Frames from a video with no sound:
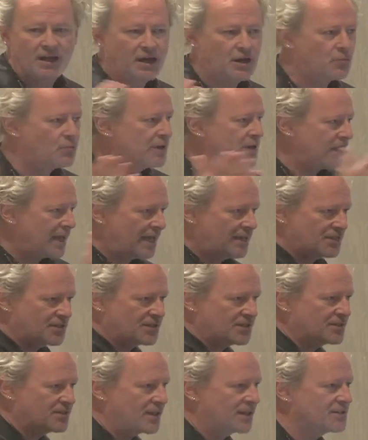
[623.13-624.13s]

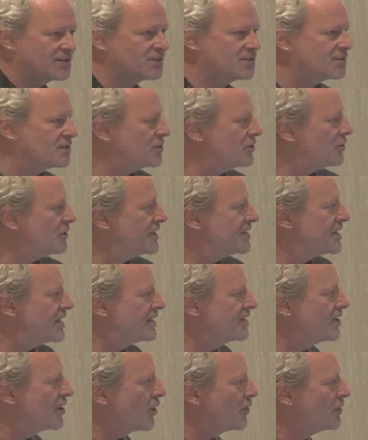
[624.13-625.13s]
as Yuri said,
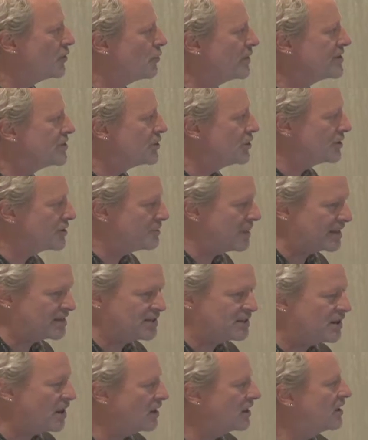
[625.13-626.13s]
the research
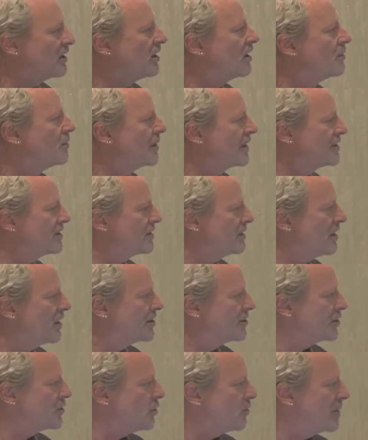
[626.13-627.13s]

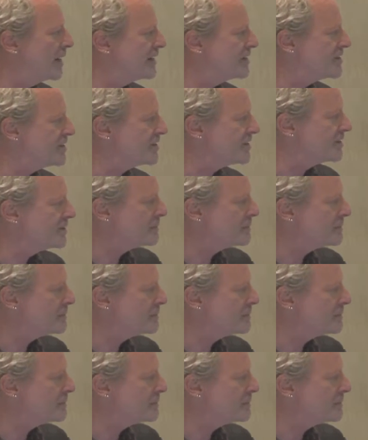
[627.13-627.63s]
methodological basis.